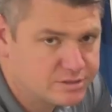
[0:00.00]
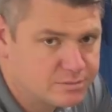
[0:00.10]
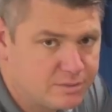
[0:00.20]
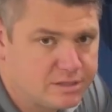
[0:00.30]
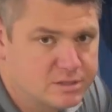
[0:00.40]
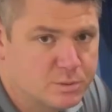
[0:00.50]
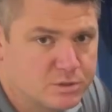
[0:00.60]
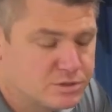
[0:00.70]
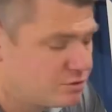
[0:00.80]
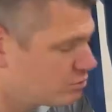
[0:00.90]
as a maintenance
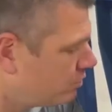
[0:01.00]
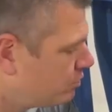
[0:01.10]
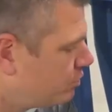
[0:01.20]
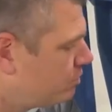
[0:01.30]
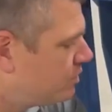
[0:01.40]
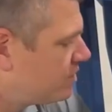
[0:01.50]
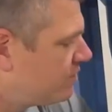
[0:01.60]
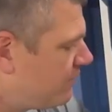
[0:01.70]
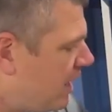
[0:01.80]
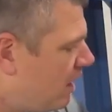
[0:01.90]
person to troubleshoot, was it
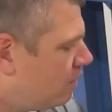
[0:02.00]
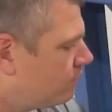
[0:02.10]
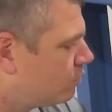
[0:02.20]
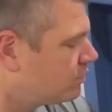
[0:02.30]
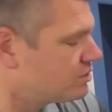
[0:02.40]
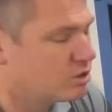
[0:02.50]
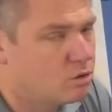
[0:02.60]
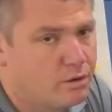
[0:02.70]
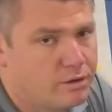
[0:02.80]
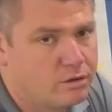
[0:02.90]
the valve or was it the
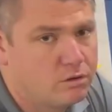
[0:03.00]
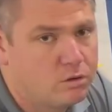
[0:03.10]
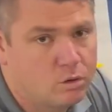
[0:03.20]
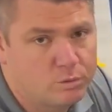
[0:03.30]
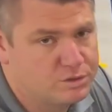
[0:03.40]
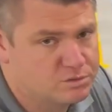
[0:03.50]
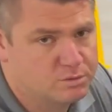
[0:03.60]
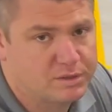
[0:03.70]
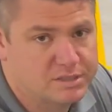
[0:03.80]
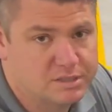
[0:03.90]
coil, or are we just
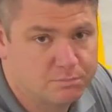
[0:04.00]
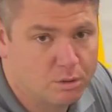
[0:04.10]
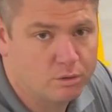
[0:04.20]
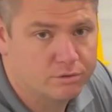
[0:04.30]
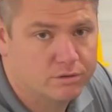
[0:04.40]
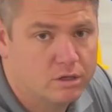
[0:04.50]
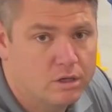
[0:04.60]
replacing both?